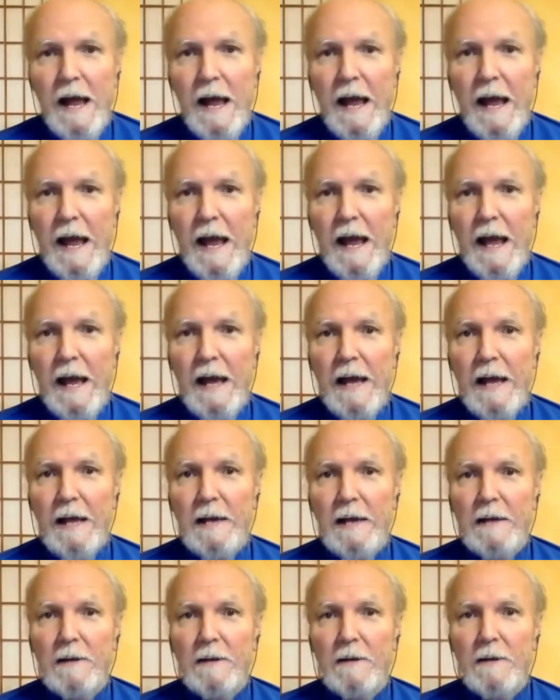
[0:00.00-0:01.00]

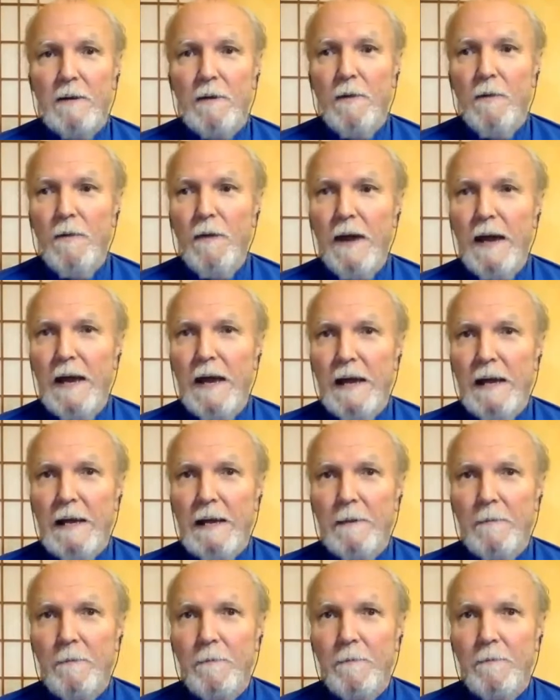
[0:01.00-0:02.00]
And
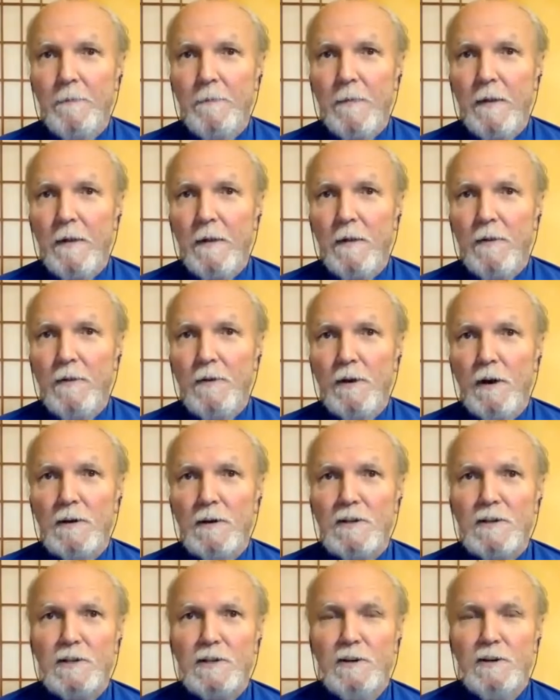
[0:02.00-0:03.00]
there are
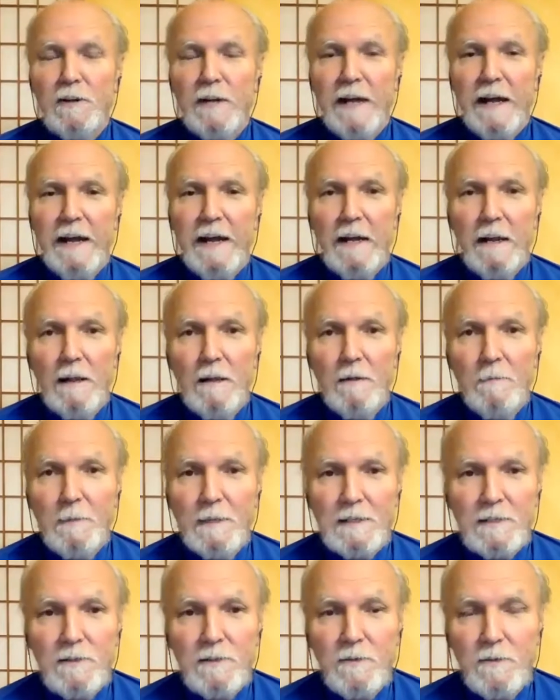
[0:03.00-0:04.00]
certain
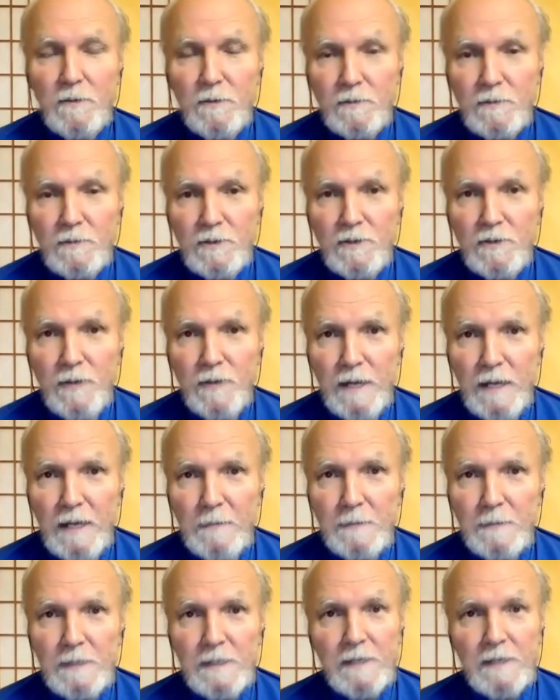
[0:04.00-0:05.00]
elements to those
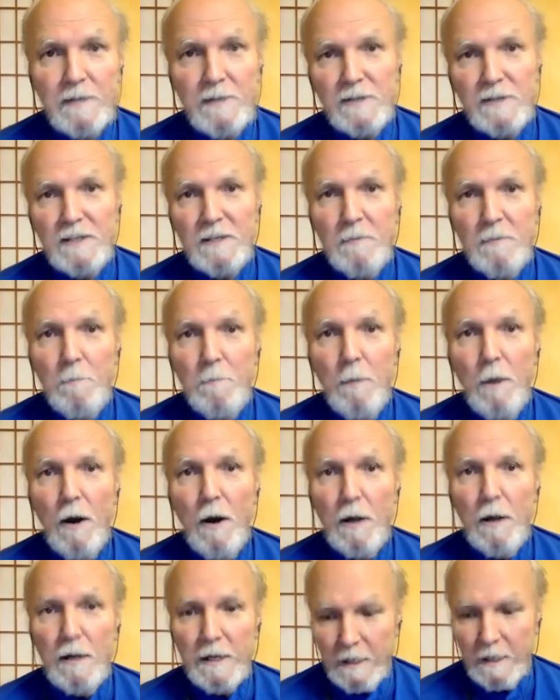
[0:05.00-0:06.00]
dreams that are
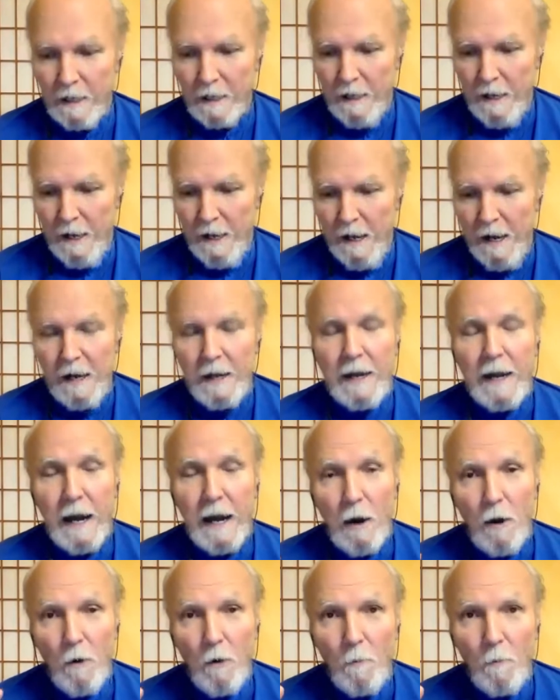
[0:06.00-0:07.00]
symbolic.
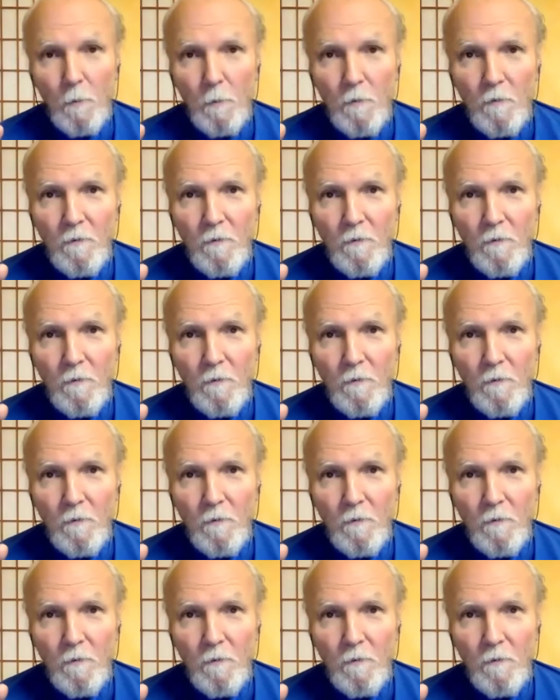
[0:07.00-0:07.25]
Now,